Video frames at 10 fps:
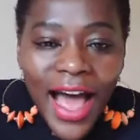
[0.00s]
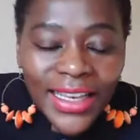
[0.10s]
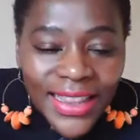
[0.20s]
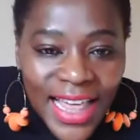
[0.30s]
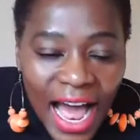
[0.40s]

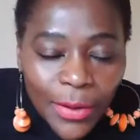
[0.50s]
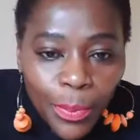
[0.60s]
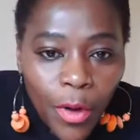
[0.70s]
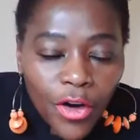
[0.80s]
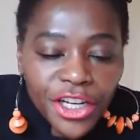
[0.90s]
at
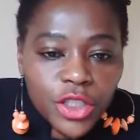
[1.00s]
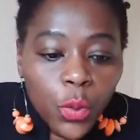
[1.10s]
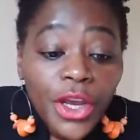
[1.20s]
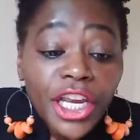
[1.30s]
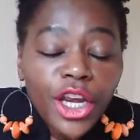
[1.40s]
that point,
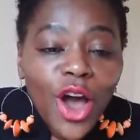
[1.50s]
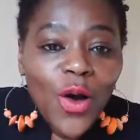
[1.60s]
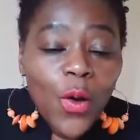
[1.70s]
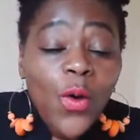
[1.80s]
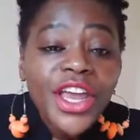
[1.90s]
we
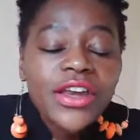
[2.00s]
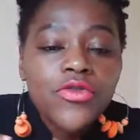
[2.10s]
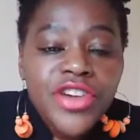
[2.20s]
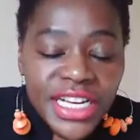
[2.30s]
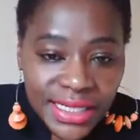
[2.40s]
know in
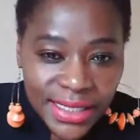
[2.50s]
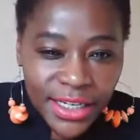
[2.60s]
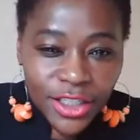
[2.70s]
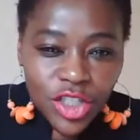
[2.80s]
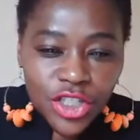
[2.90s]

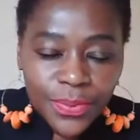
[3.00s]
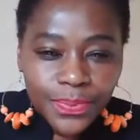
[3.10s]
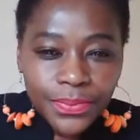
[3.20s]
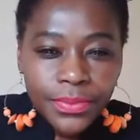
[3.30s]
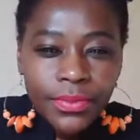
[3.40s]
research
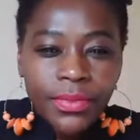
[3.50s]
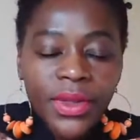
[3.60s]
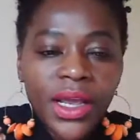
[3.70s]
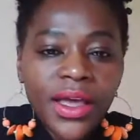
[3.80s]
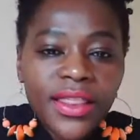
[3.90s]

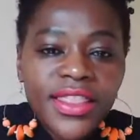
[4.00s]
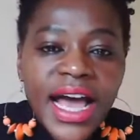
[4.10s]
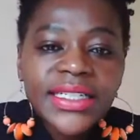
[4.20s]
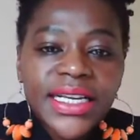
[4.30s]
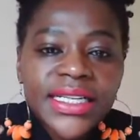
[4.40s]

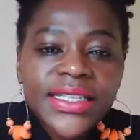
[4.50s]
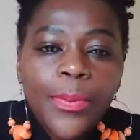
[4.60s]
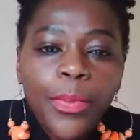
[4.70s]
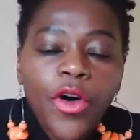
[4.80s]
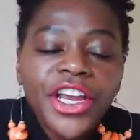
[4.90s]
that is
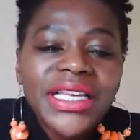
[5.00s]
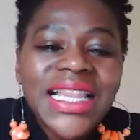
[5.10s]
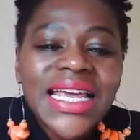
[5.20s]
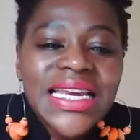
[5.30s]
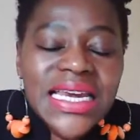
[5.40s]
a point
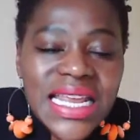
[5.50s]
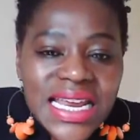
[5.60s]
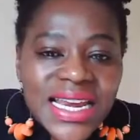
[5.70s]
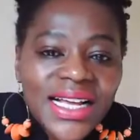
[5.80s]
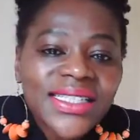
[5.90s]
they
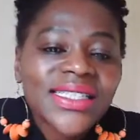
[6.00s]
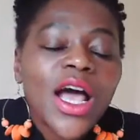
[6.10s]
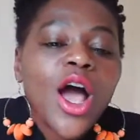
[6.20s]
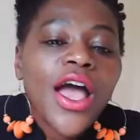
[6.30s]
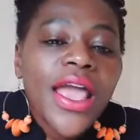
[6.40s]
need us
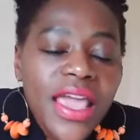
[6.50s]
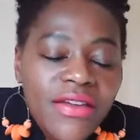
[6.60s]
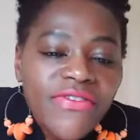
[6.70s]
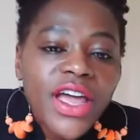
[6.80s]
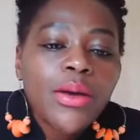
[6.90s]

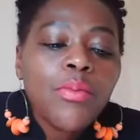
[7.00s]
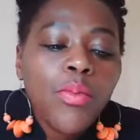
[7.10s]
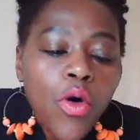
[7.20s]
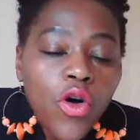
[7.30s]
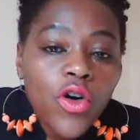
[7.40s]
even
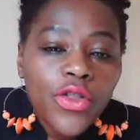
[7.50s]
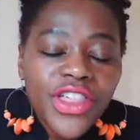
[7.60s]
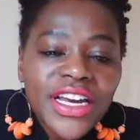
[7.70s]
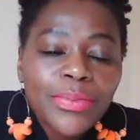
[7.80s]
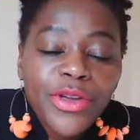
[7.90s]
more
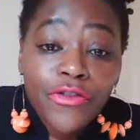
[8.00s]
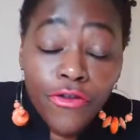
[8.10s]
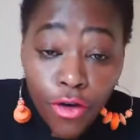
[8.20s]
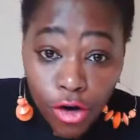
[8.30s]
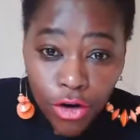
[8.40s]
than
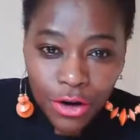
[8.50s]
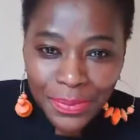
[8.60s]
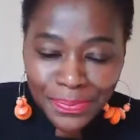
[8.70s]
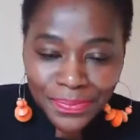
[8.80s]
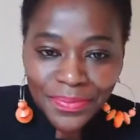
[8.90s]
before.